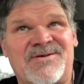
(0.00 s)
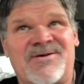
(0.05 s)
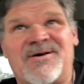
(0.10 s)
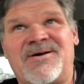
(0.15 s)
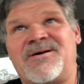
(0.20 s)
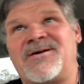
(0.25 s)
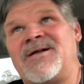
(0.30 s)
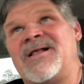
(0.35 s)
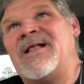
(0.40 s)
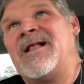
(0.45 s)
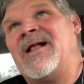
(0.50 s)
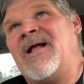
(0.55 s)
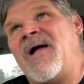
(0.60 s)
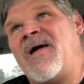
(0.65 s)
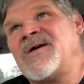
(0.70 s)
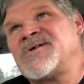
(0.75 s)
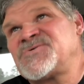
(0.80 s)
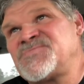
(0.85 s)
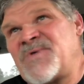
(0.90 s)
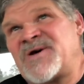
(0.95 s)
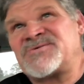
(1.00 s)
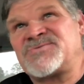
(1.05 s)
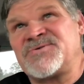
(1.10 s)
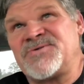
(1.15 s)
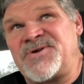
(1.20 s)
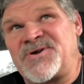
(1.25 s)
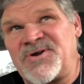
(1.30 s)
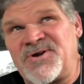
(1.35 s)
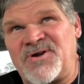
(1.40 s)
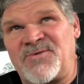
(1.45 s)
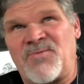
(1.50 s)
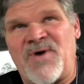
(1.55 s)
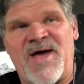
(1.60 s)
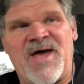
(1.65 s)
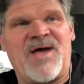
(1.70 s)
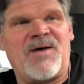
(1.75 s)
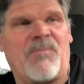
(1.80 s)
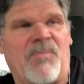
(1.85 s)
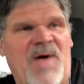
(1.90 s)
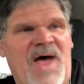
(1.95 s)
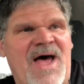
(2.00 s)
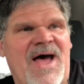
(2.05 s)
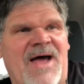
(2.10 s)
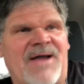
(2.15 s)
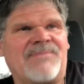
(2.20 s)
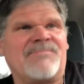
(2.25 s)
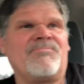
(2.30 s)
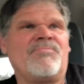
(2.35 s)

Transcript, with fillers: or special in a good way, but